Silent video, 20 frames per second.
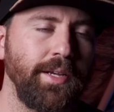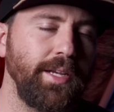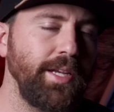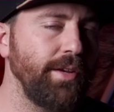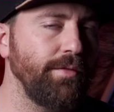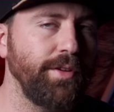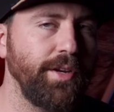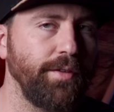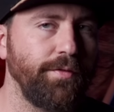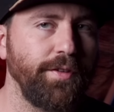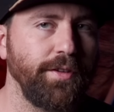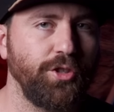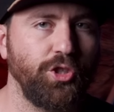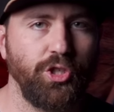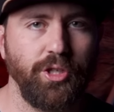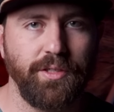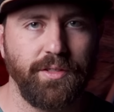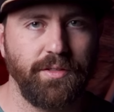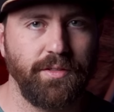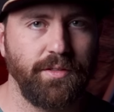even if it's
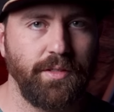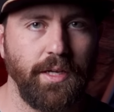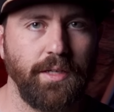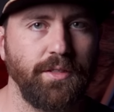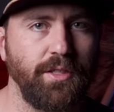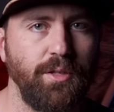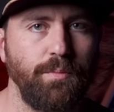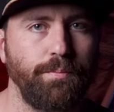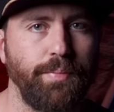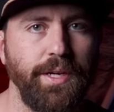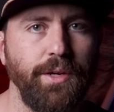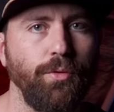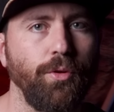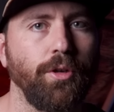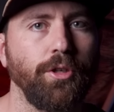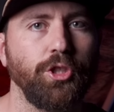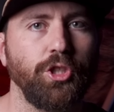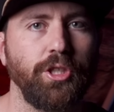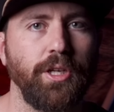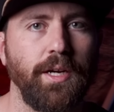just sexy B
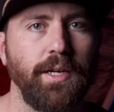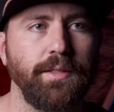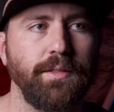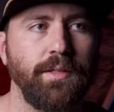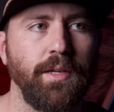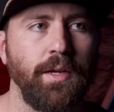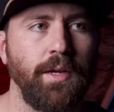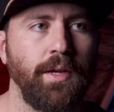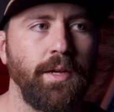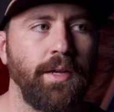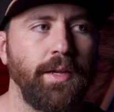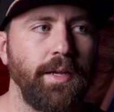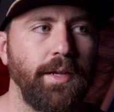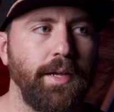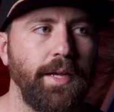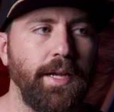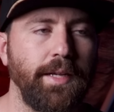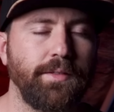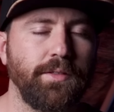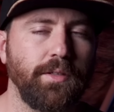roll shots,
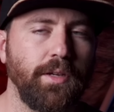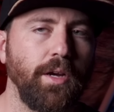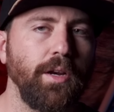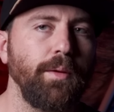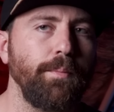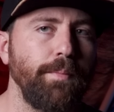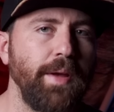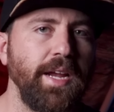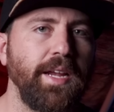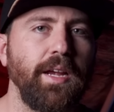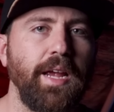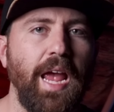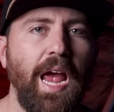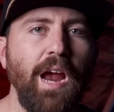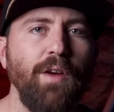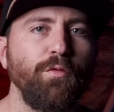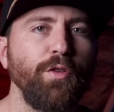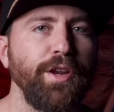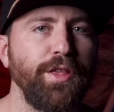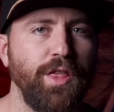it's gonna make
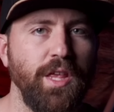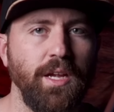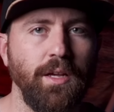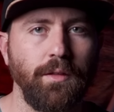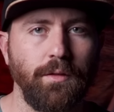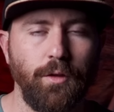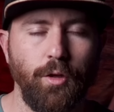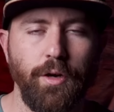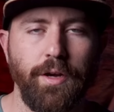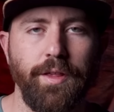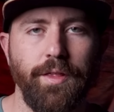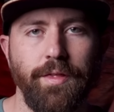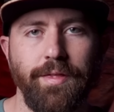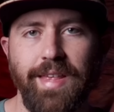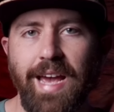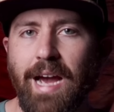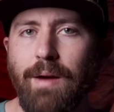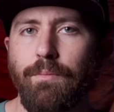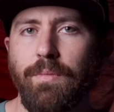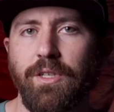everything look
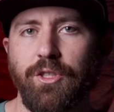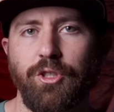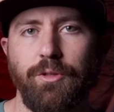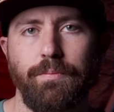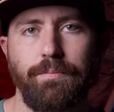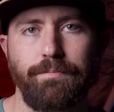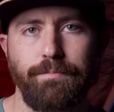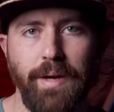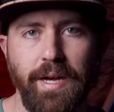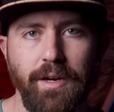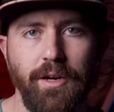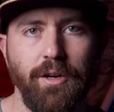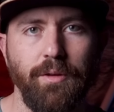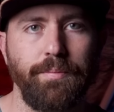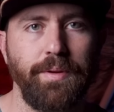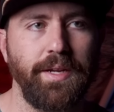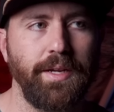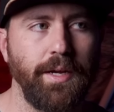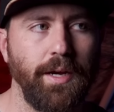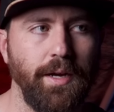that much better
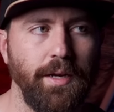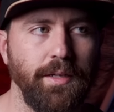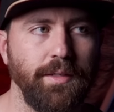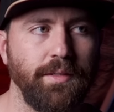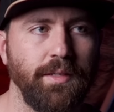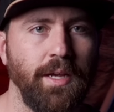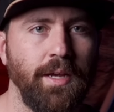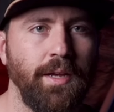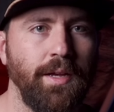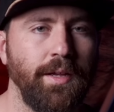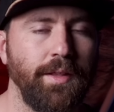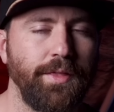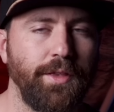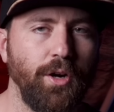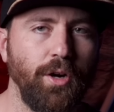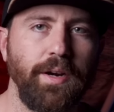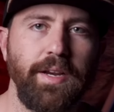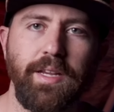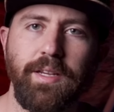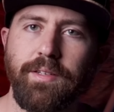because
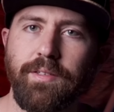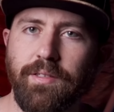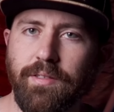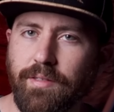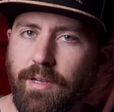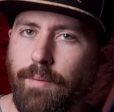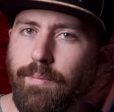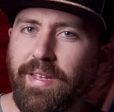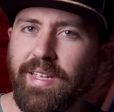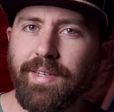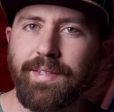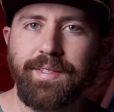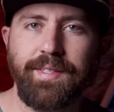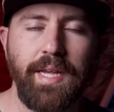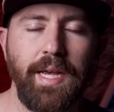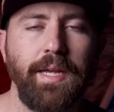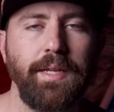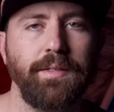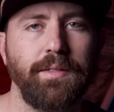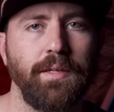there is some
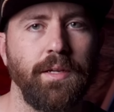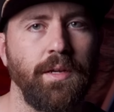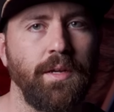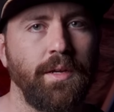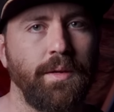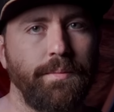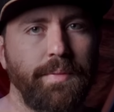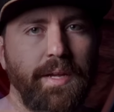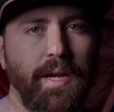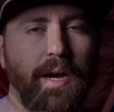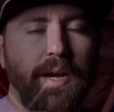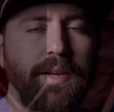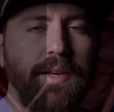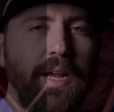intent behind